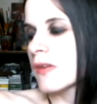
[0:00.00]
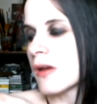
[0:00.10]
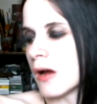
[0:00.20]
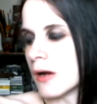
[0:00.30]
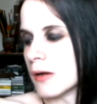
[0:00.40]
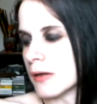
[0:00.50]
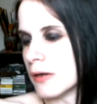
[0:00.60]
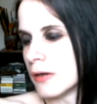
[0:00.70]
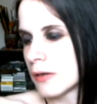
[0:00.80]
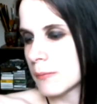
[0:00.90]

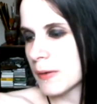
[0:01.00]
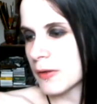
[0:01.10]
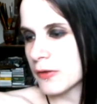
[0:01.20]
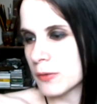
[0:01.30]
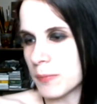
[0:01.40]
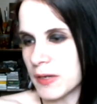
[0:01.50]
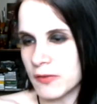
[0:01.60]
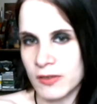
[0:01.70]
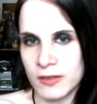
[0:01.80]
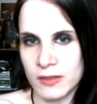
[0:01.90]
her mother
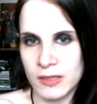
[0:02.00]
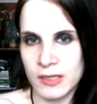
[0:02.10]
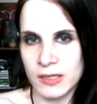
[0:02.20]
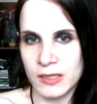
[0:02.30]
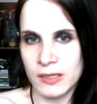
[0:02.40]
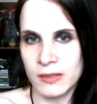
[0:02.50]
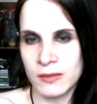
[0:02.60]
basically